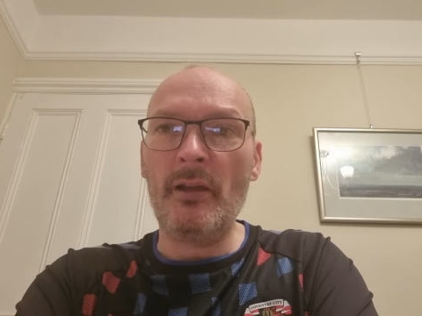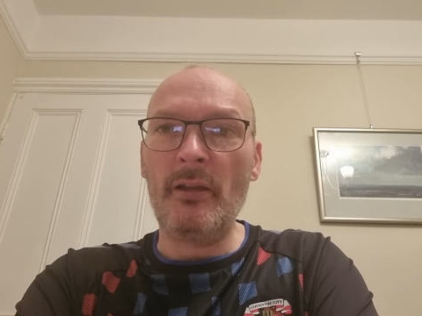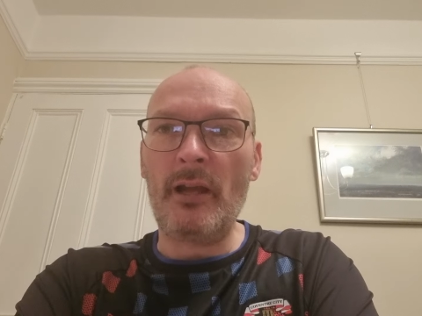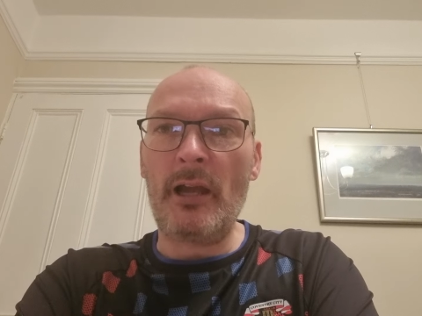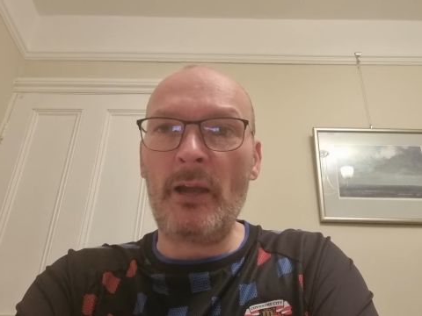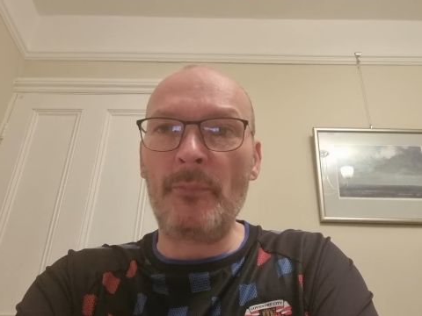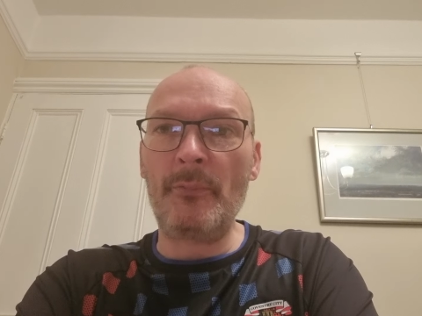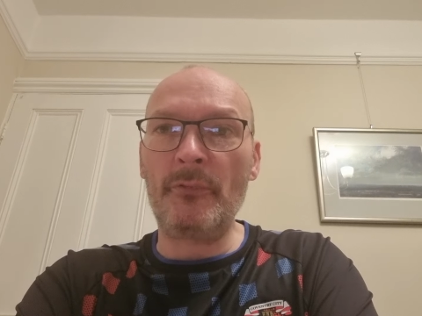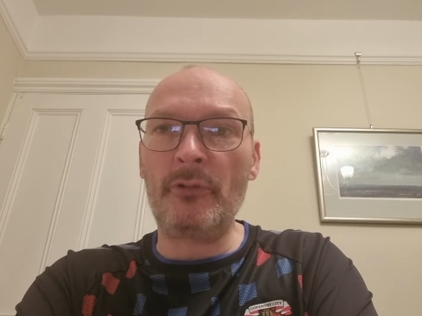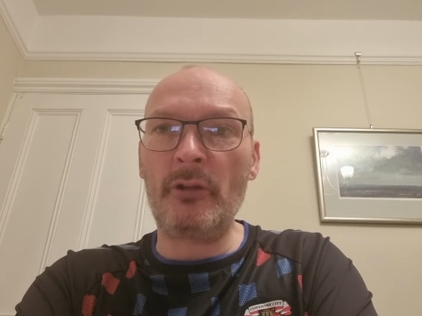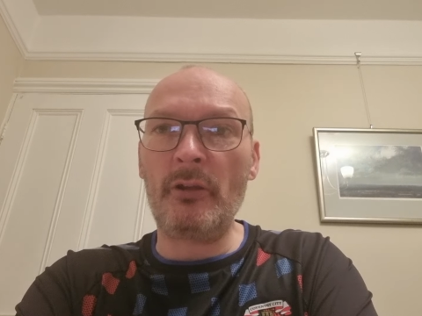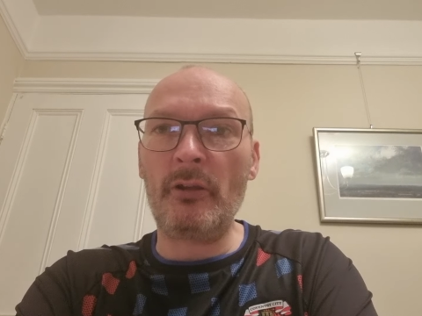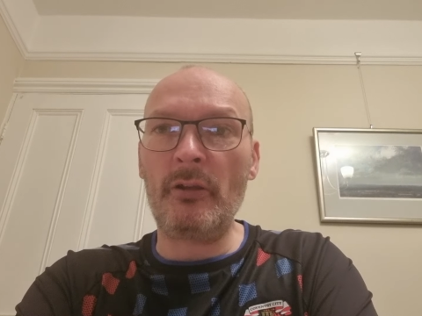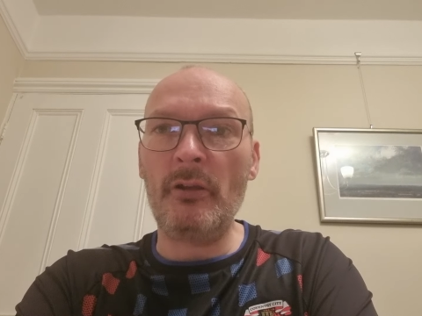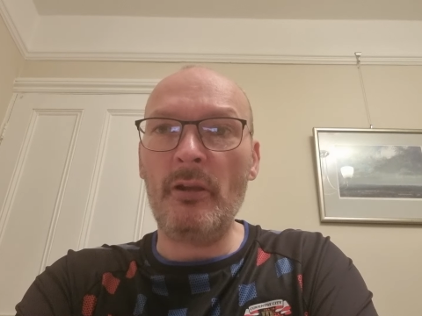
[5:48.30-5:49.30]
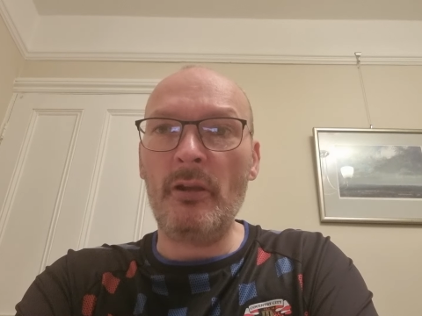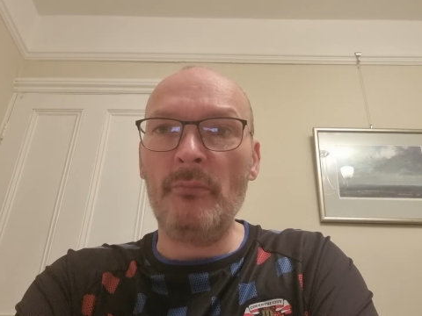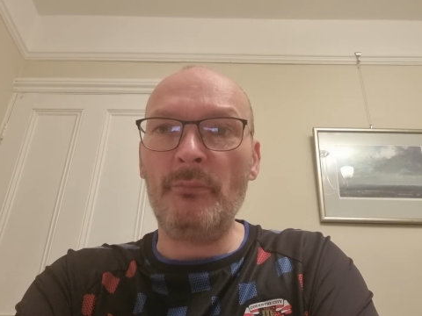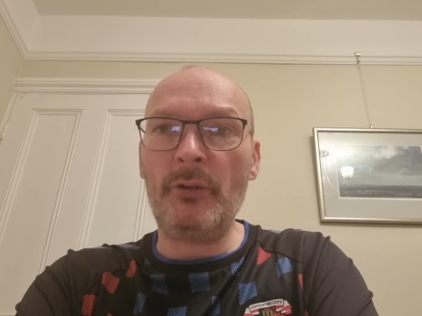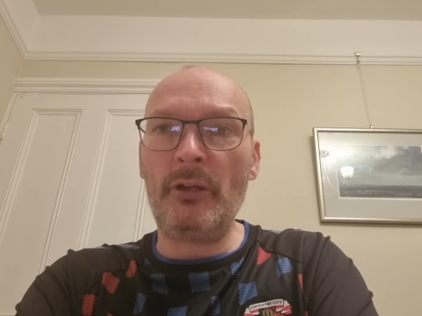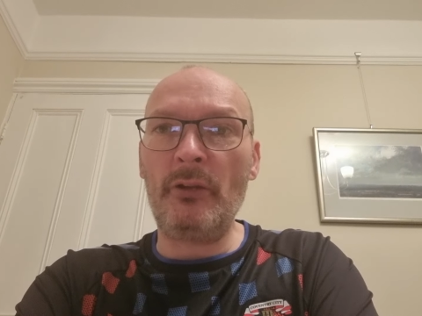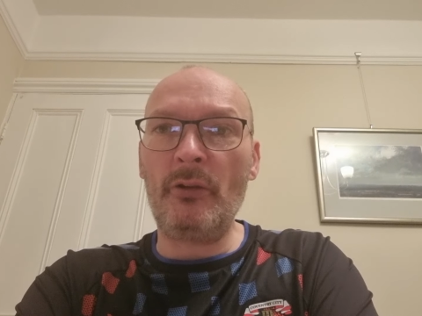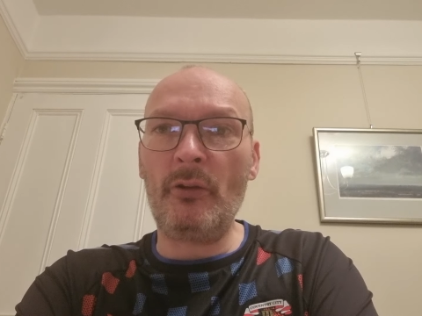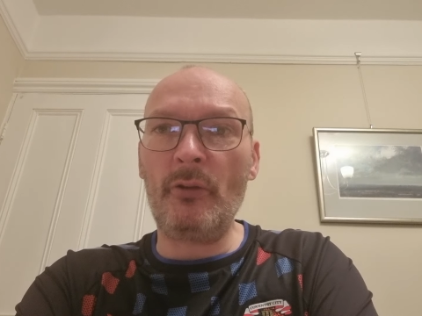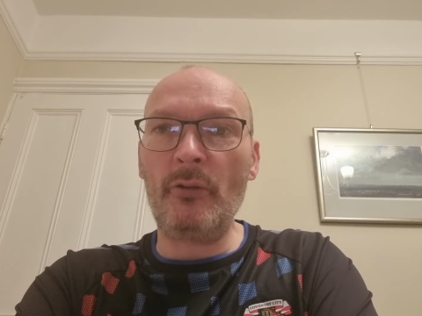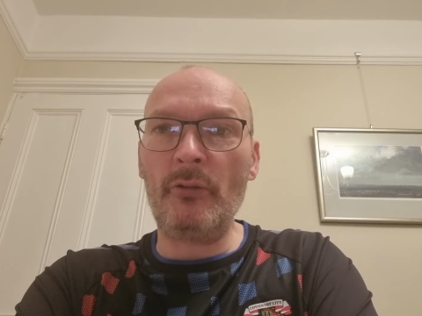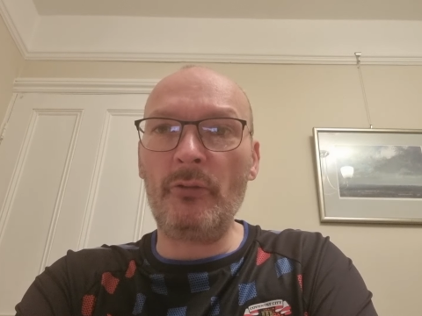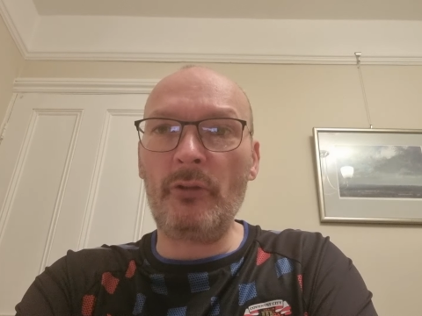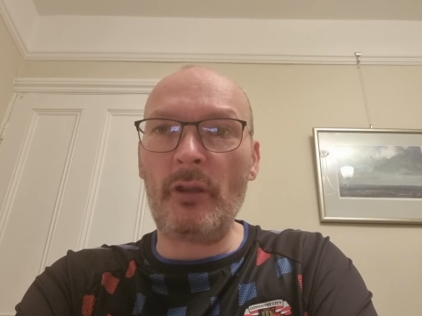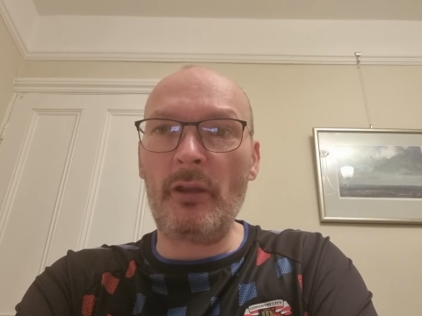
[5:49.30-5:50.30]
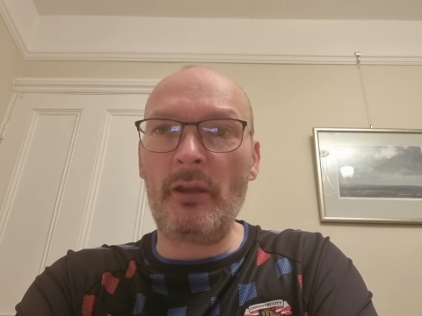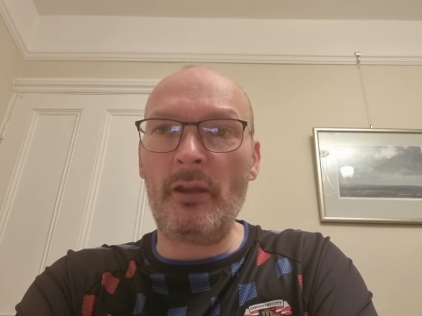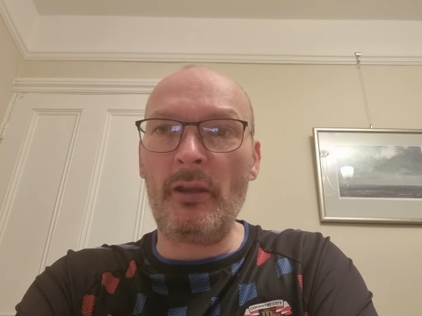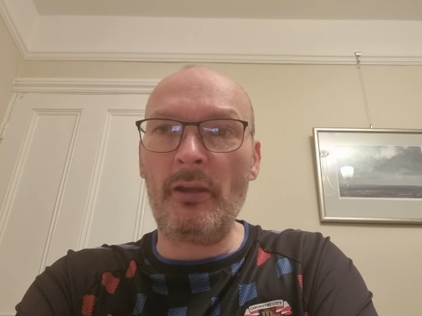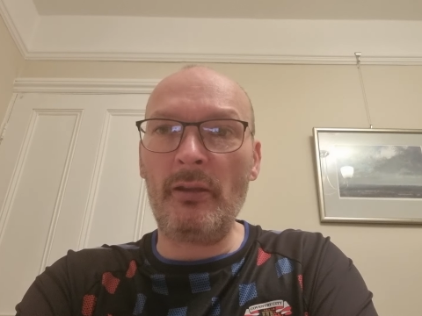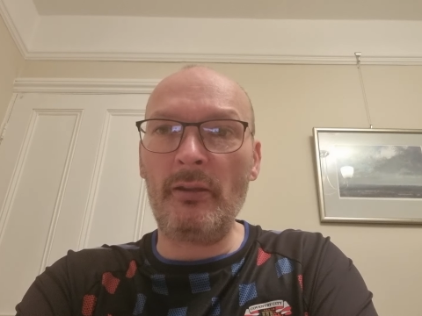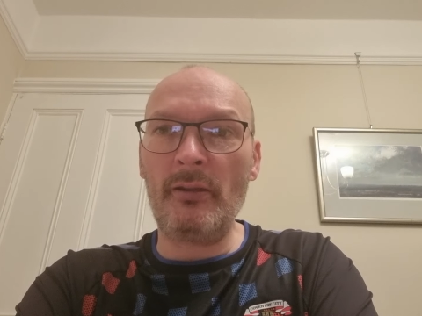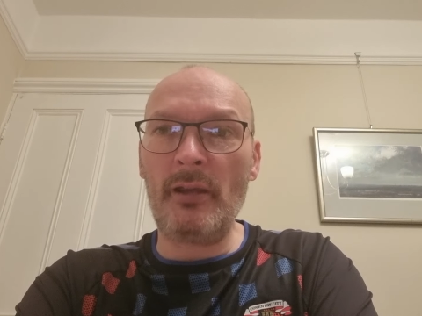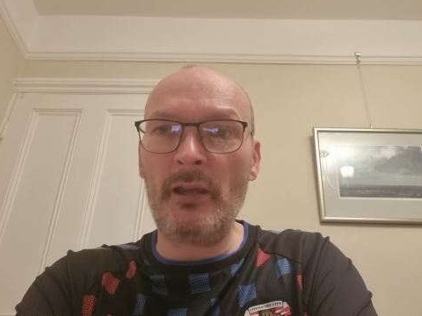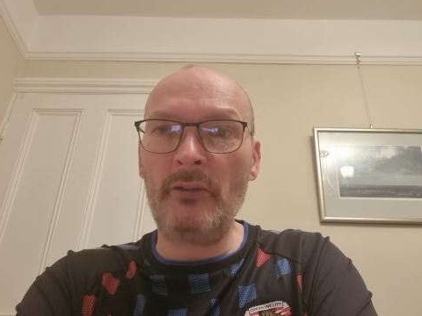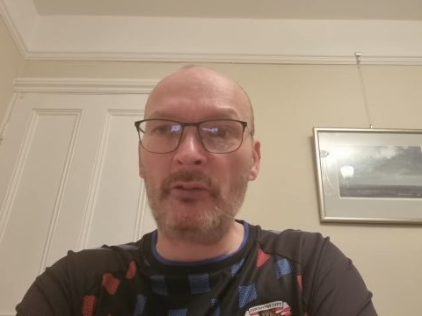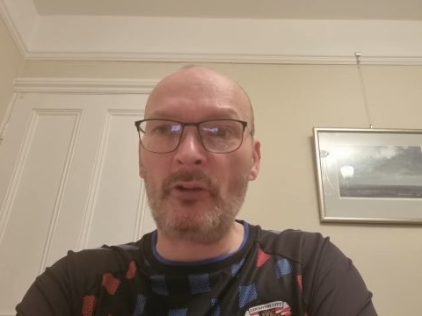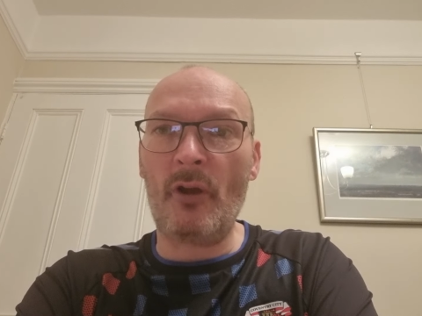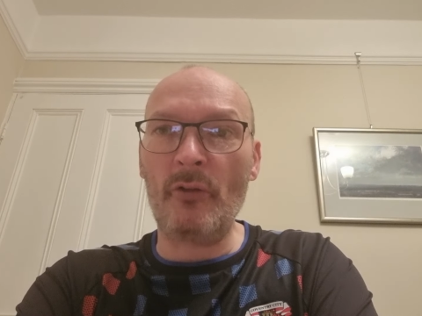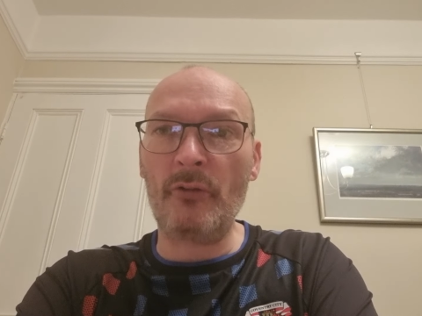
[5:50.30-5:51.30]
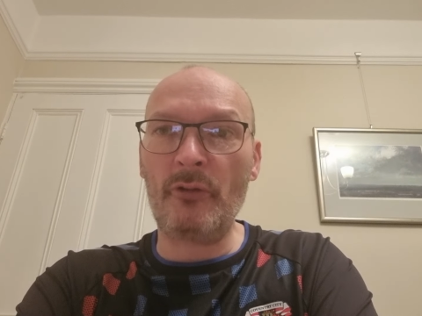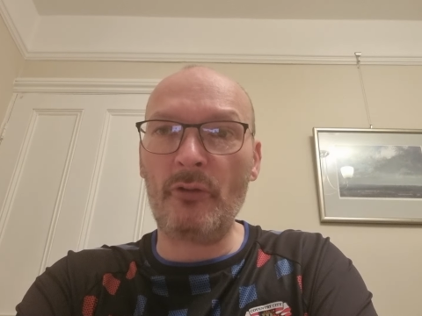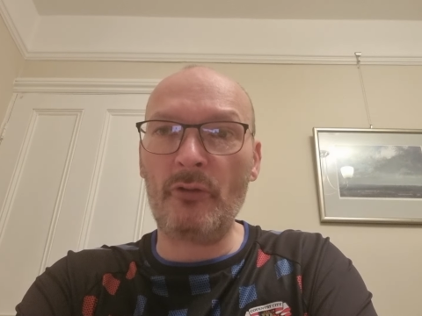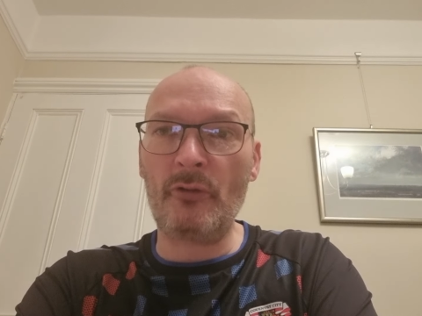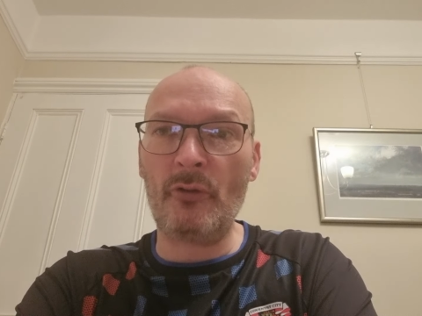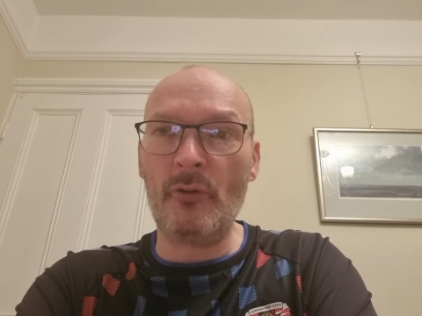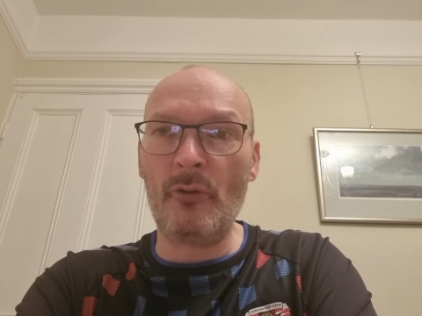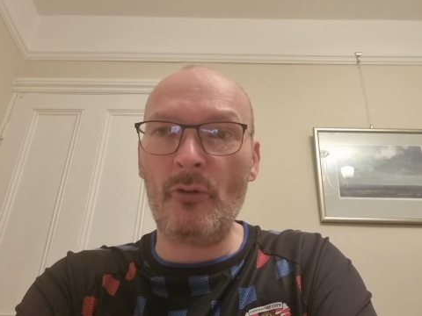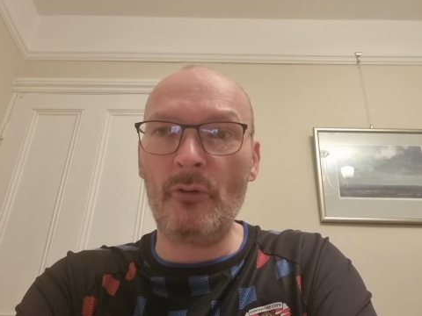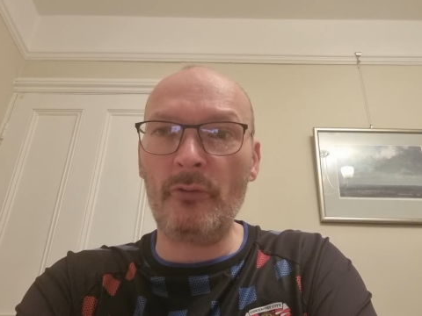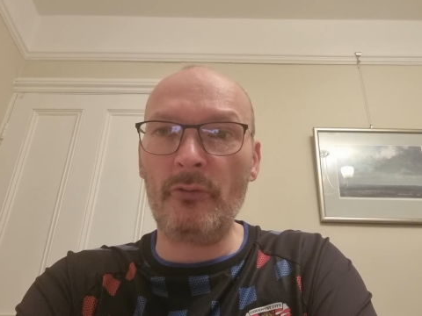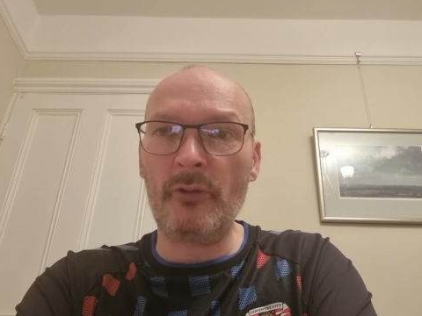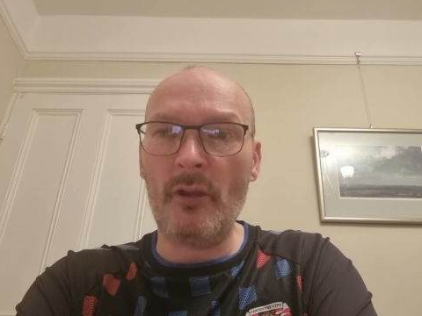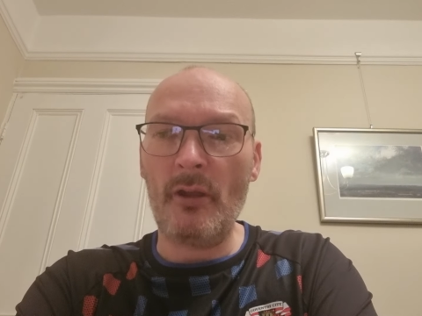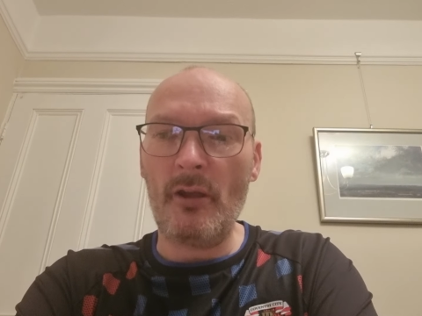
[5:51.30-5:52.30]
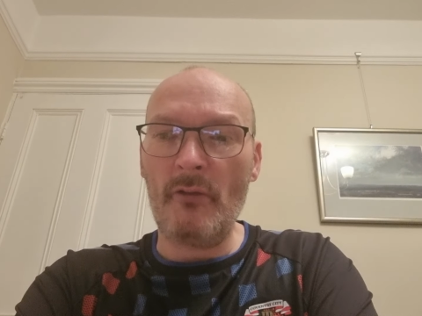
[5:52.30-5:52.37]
happened to be used in his concert tours